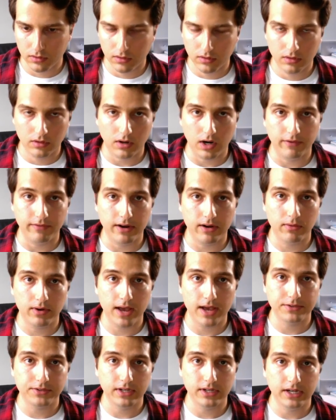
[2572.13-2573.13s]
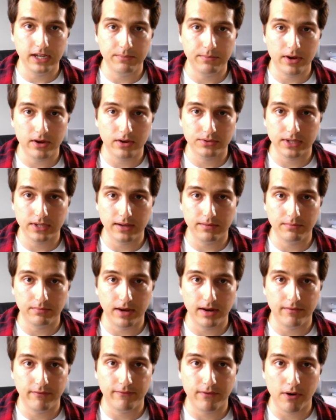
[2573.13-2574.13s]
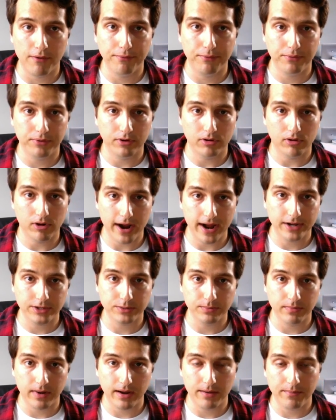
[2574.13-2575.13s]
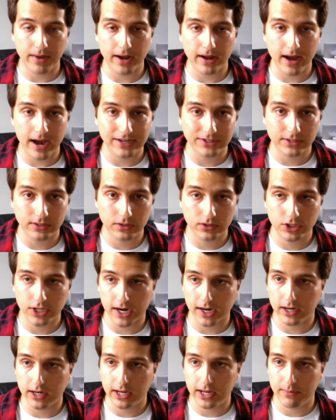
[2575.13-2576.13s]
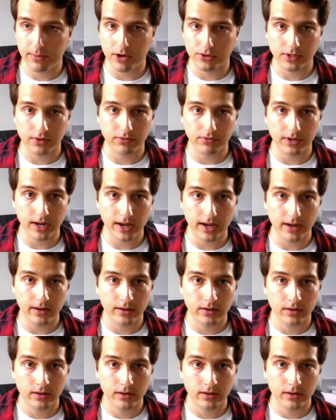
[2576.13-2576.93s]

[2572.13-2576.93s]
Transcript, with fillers: All right, if anyone has any emails that might have fallen through the cracks, my, my guy's checking emails every day.